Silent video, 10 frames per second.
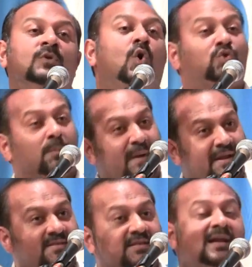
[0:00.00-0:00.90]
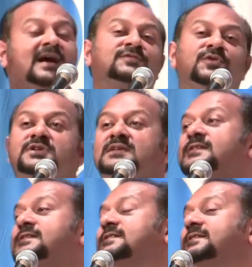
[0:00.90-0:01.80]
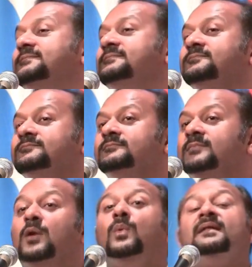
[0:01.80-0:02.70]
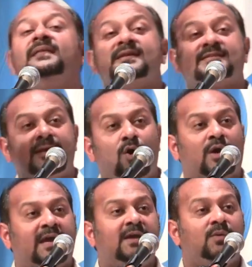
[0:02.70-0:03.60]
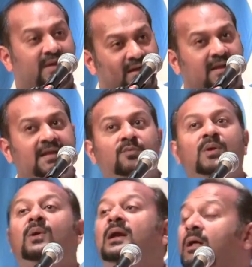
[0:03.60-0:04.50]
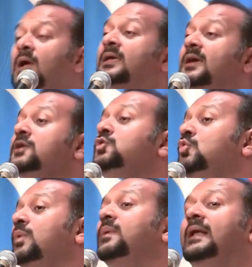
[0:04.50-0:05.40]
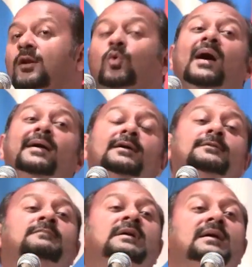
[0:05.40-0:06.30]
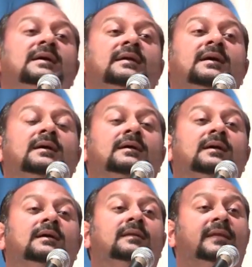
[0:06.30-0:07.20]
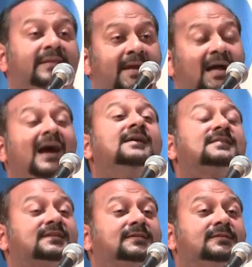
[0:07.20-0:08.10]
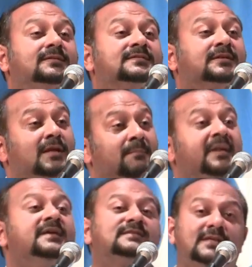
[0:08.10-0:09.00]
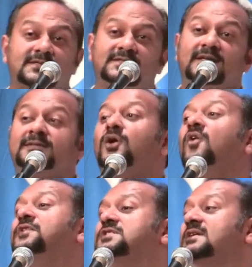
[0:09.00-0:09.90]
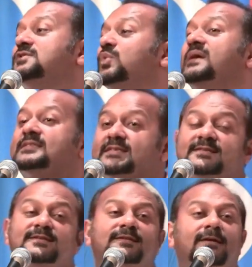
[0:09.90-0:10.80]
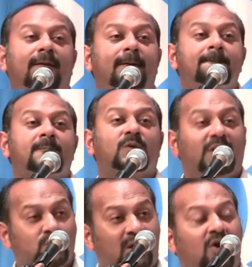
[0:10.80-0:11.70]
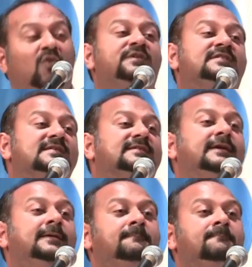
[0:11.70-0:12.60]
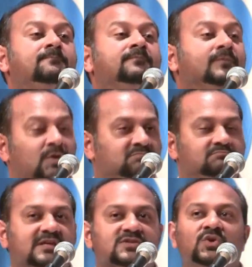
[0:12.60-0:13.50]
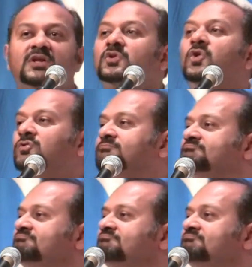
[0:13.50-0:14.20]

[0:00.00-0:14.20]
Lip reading: go to Paris and ask for justice. And when they say, okay, we agree, we will hear you, we will inquire, they then ask certain ministers, certain officials to assist. What do our officers say? No, there's no need to go.